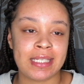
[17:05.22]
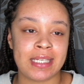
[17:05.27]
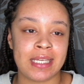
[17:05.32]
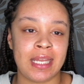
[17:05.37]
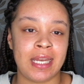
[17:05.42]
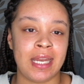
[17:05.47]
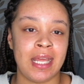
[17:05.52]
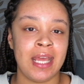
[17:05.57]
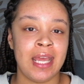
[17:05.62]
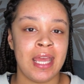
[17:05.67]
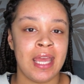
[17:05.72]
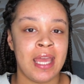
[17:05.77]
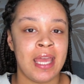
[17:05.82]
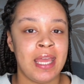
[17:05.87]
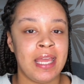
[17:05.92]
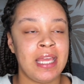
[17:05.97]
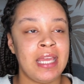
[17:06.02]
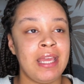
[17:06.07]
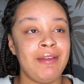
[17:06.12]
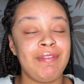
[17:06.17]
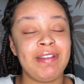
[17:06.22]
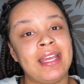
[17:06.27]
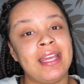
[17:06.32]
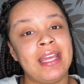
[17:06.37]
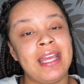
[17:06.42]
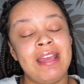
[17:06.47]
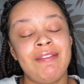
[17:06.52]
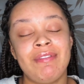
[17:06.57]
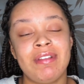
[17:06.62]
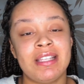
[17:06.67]
and
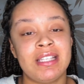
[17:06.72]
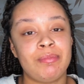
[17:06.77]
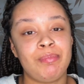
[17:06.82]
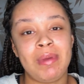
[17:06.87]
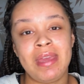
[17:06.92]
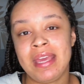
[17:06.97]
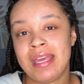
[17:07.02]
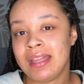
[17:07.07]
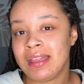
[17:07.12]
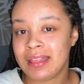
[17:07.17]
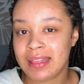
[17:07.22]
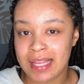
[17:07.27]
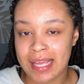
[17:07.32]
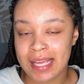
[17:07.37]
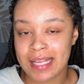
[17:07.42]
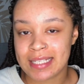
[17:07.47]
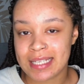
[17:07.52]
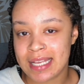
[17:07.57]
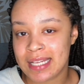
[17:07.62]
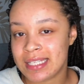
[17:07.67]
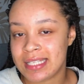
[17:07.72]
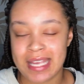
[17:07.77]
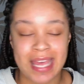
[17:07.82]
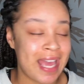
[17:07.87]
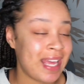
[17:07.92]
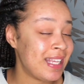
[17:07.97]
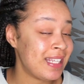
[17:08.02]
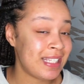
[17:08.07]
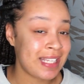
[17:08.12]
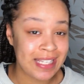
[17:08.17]
even speaking things into
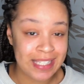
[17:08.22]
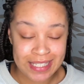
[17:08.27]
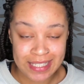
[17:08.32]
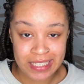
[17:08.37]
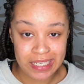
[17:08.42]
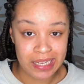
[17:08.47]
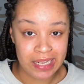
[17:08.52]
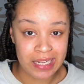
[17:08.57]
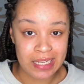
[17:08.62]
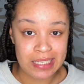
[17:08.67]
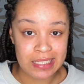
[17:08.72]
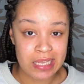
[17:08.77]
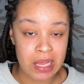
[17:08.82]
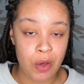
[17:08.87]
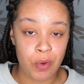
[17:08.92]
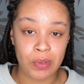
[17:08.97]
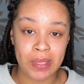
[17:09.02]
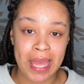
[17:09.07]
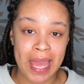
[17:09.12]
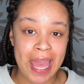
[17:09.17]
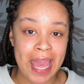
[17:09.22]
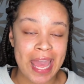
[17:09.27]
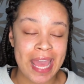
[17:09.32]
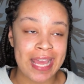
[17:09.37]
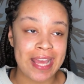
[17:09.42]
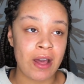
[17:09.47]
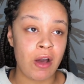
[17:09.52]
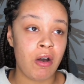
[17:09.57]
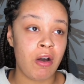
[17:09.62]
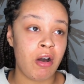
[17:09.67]
existence,
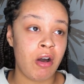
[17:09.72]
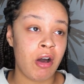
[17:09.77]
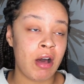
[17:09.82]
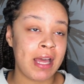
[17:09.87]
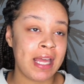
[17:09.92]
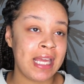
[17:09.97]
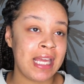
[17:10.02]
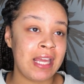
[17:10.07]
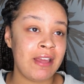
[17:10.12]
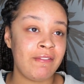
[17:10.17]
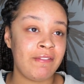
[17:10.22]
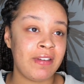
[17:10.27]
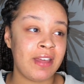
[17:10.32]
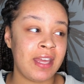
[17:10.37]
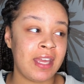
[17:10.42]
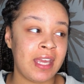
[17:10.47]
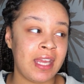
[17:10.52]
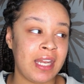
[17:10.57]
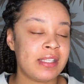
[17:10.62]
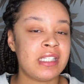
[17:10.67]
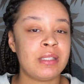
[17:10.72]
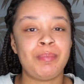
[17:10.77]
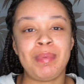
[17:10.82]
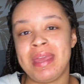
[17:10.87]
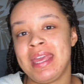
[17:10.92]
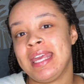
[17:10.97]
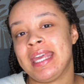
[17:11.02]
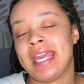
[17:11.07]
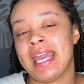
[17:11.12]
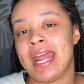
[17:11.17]
okay, or even
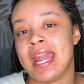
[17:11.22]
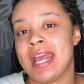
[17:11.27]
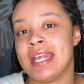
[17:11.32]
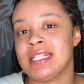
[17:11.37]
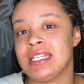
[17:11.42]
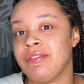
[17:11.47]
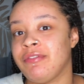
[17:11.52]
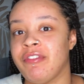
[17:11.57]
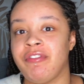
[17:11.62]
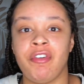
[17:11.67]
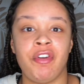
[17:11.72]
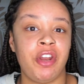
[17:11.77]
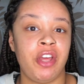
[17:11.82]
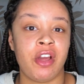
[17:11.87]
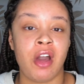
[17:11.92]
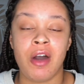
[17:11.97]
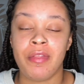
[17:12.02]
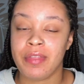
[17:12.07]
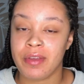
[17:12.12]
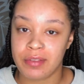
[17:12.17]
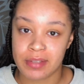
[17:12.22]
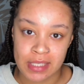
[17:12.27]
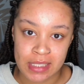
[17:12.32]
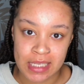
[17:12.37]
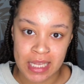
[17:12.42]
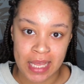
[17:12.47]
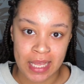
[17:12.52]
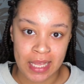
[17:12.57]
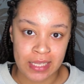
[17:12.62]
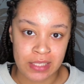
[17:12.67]
speaking as if you've already got those
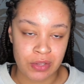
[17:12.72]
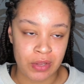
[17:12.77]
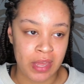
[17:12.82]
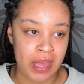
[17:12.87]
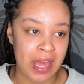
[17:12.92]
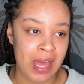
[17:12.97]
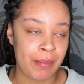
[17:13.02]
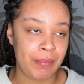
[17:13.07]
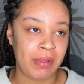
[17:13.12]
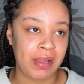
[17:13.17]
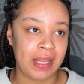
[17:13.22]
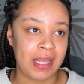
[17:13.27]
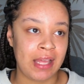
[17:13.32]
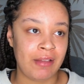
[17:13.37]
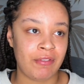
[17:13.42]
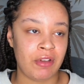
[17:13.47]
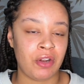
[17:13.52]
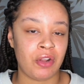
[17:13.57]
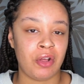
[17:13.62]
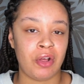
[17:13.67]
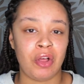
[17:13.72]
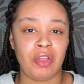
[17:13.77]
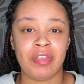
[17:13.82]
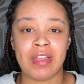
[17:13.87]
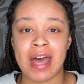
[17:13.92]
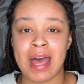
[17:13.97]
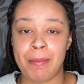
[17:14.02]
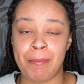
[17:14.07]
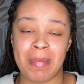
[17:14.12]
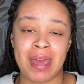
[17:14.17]
things, okay. I believe in all
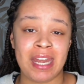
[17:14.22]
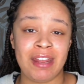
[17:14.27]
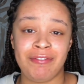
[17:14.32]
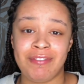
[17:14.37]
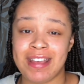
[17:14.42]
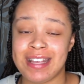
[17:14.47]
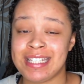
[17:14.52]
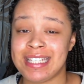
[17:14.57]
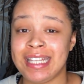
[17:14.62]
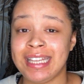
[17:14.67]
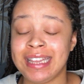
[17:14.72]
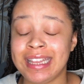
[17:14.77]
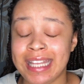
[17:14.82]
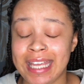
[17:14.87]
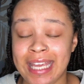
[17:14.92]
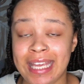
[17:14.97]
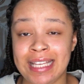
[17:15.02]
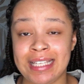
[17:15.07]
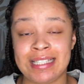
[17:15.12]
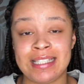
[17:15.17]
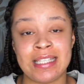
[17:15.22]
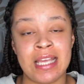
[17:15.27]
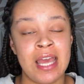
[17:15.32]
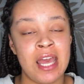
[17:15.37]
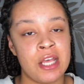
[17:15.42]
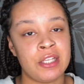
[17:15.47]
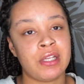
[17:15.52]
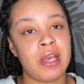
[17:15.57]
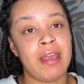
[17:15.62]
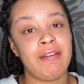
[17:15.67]
that and manifesting things.
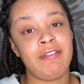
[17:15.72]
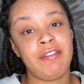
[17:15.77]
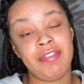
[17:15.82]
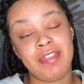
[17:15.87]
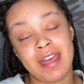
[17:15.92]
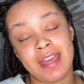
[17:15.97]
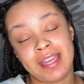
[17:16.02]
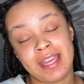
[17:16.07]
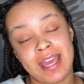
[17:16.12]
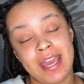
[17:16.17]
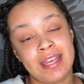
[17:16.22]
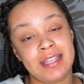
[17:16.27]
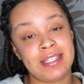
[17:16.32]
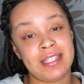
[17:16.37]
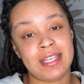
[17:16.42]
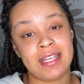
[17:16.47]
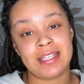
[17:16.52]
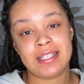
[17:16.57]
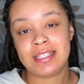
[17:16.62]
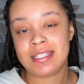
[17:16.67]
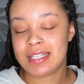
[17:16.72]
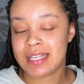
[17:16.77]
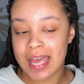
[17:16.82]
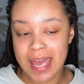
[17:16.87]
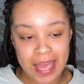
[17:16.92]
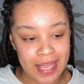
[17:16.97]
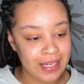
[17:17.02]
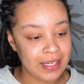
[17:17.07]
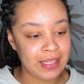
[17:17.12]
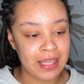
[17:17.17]
So everything that Kaycee has
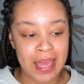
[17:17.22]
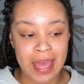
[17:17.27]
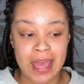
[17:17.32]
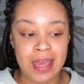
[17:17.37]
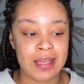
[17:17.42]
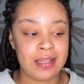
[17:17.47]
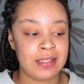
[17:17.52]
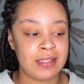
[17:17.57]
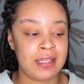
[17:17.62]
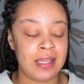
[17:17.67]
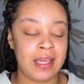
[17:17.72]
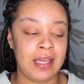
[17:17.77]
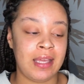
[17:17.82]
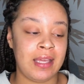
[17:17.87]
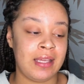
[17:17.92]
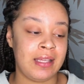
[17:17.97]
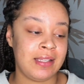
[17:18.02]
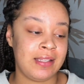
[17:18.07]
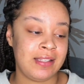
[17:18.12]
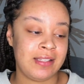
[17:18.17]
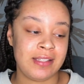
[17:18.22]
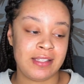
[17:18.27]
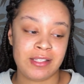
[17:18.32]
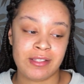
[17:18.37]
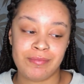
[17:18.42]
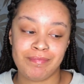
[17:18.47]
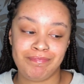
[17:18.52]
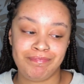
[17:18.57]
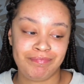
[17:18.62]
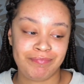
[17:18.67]
said, yes, is
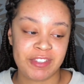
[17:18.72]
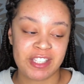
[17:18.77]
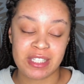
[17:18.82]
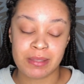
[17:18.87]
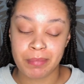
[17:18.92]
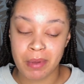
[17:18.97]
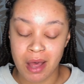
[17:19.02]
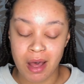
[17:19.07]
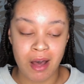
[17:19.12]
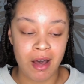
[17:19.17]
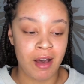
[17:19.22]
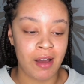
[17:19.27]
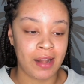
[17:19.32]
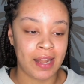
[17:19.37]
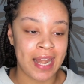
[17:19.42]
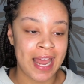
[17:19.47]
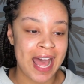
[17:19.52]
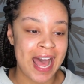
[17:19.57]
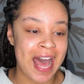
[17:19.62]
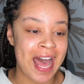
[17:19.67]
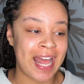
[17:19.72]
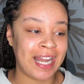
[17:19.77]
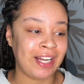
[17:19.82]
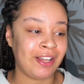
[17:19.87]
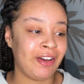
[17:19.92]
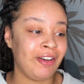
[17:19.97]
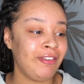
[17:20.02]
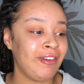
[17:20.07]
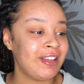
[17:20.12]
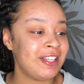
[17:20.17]
spot on. And
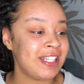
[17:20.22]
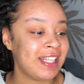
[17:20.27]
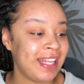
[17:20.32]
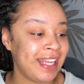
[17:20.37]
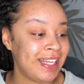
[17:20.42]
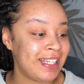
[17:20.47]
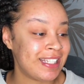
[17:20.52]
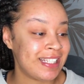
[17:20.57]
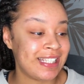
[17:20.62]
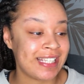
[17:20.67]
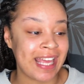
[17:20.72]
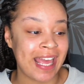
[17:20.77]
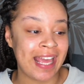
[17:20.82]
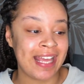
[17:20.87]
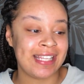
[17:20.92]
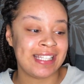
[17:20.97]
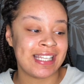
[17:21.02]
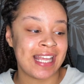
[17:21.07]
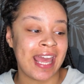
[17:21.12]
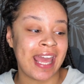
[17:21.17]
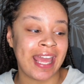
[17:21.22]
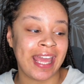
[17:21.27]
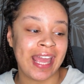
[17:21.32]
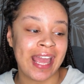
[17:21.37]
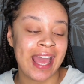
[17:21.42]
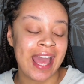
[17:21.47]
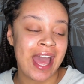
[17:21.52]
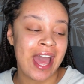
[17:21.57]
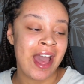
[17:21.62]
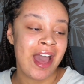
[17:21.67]
congratulations, Kaycee,
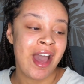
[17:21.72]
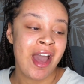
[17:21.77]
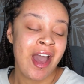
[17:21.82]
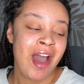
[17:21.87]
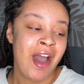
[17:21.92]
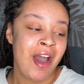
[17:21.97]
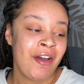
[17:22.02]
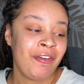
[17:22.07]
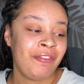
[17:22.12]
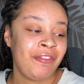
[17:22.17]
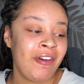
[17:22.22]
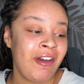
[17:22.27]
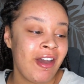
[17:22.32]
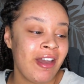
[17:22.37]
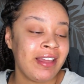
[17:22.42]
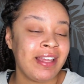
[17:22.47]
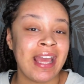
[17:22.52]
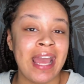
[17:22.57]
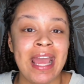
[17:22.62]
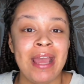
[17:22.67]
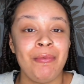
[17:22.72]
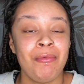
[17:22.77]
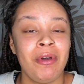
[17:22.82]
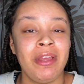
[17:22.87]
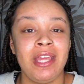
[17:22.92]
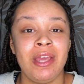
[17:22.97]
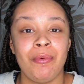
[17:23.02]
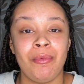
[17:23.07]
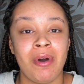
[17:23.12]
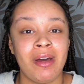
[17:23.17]
for getting what
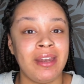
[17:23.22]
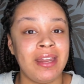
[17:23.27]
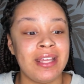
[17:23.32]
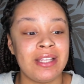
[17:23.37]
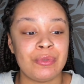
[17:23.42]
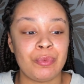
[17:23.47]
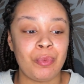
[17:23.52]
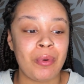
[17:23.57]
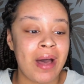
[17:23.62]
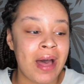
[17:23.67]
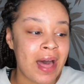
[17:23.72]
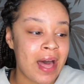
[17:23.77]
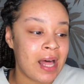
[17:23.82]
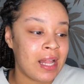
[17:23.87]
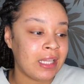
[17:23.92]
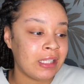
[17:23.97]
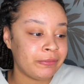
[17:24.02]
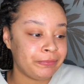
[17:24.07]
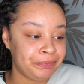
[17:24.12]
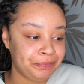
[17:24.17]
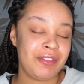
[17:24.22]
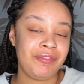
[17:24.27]
you want as well.